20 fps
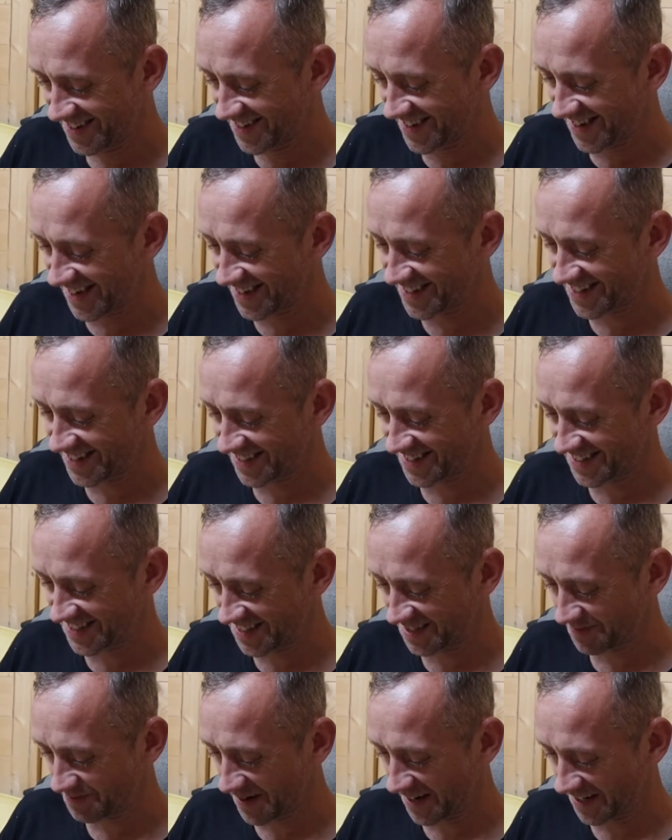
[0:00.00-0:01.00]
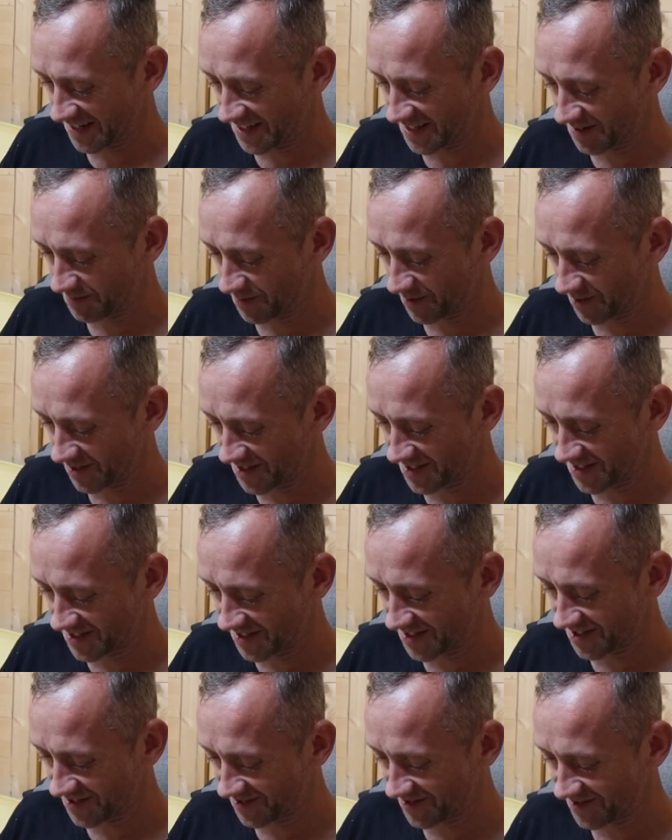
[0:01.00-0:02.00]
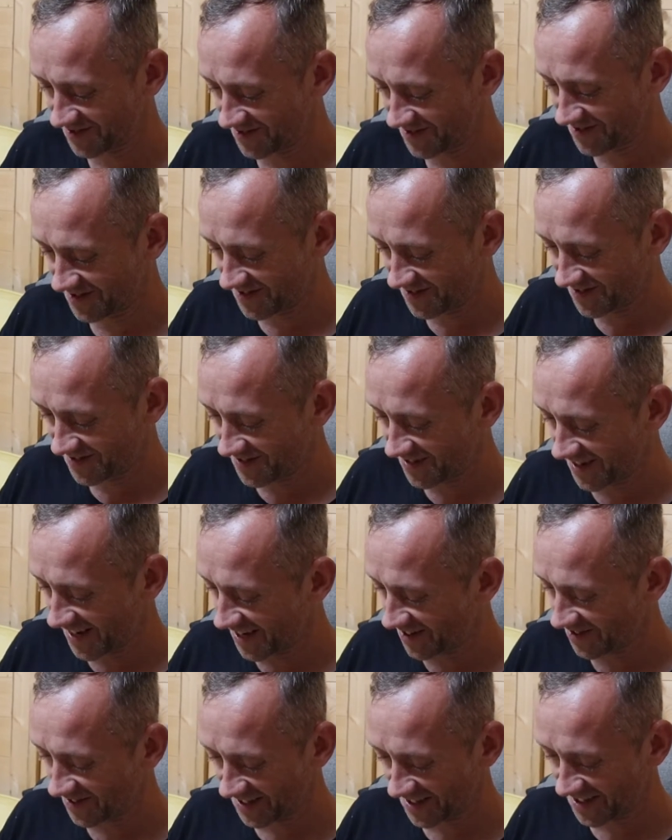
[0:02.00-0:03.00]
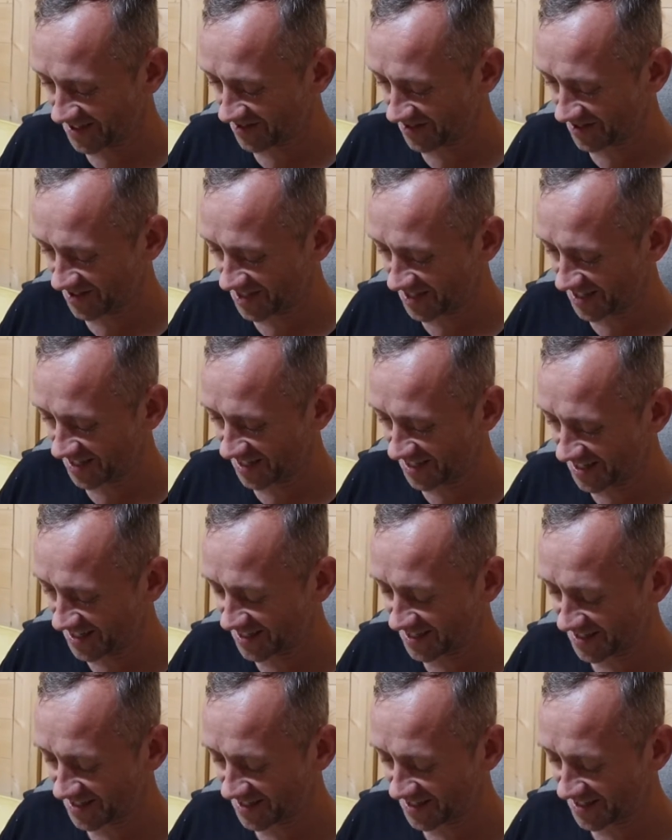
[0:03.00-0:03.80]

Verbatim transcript: I think he's expecting the poison, you know. I don't think he's going to shield.